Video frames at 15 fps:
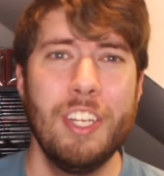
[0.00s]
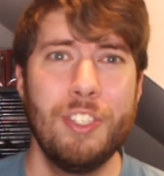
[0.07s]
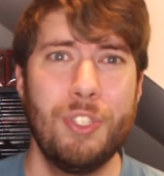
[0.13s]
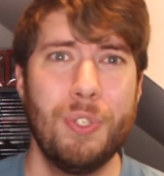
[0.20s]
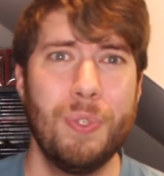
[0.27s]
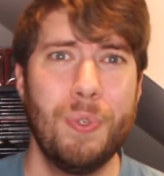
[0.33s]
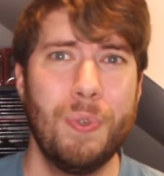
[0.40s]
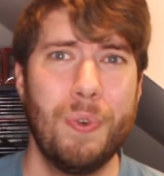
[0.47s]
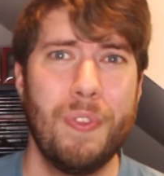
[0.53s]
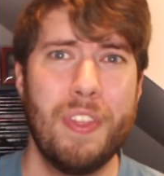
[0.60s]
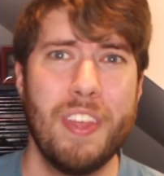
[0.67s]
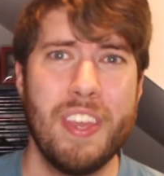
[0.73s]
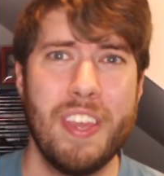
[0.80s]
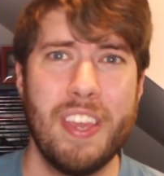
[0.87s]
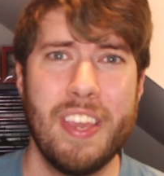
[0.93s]
to
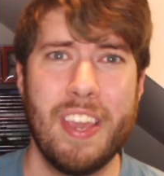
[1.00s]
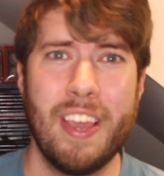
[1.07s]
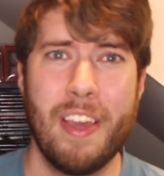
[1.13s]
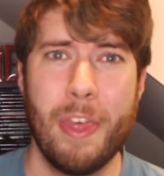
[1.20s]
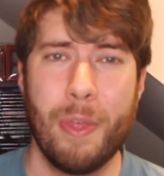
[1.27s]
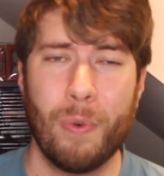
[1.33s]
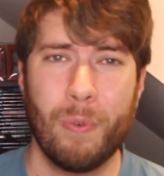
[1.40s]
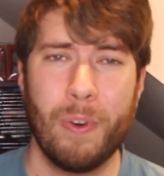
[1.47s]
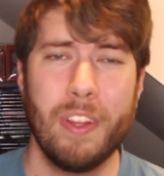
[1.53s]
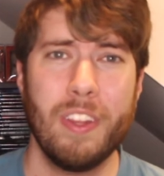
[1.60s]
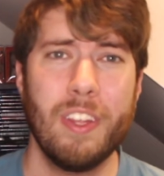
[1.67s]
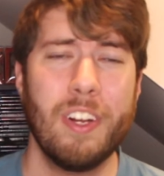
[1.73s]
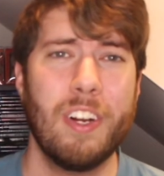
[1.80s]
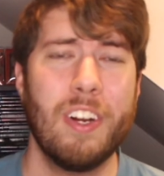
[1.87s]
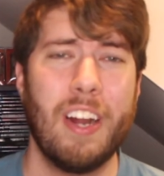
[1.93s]
the
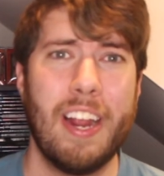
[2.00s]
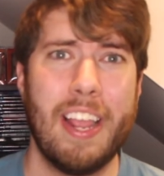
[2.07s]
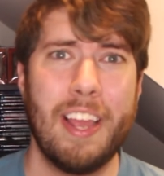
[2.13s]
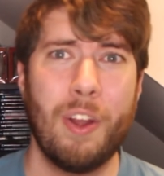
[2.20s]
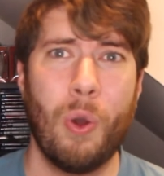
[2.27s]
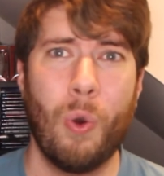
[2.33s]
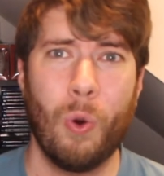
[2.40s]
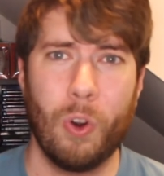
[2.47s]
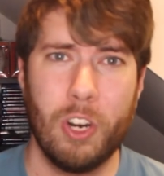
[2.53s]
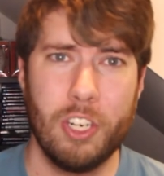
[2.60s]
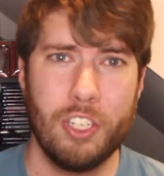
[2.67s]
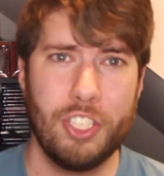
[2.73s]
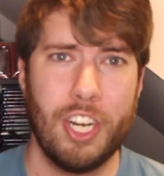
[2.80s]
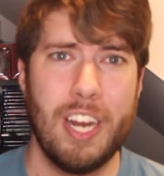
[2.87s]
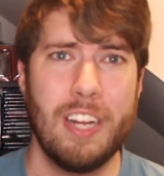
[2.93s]
thriller and
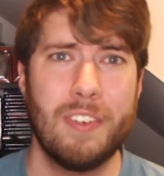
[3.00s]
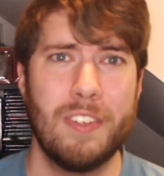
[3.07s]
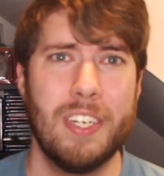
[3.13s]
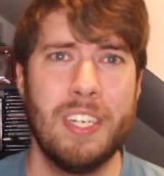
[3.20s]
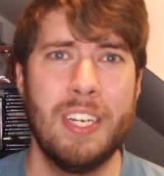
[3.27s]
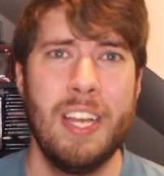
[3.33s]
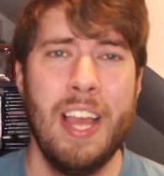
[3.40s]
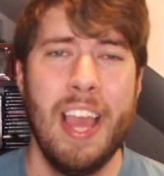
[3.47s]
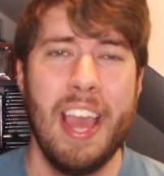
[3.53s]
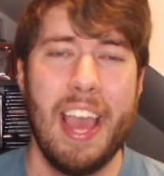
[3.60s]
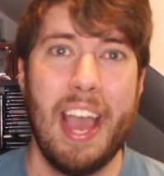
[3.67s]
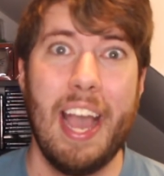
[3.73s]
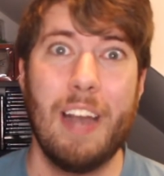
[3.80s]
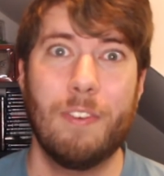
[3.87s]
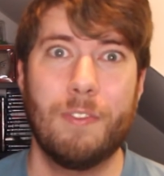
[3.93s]
horror genre
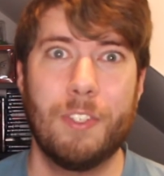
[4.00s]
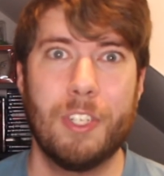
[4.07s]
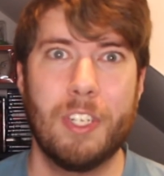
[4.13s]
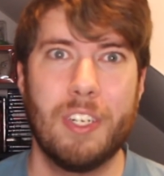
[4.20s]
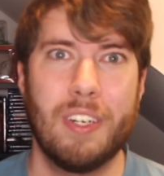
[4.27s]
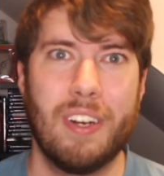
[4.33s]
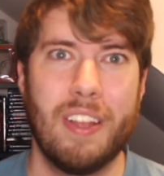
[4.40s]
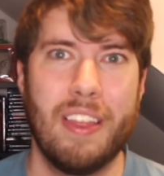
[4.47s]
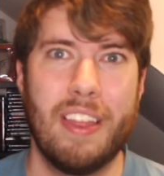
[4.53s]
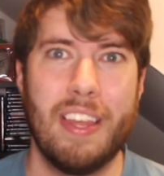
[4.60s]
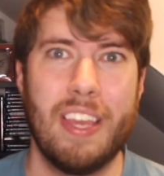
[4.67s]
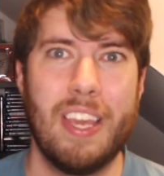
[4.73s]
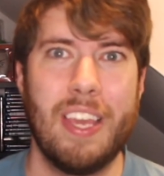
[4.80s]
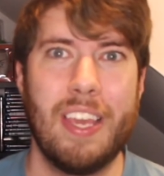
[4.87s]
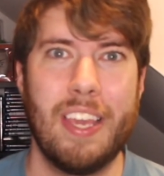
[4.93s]
after
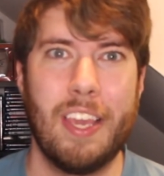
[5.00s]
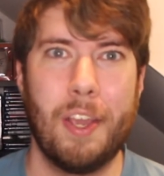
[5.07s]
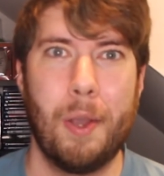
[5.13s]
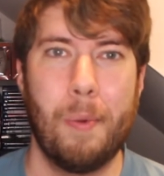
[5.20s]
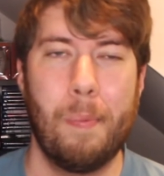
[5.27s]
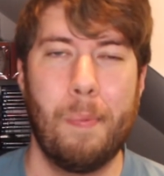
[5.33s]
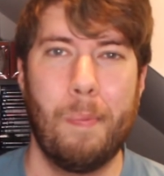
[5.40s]
the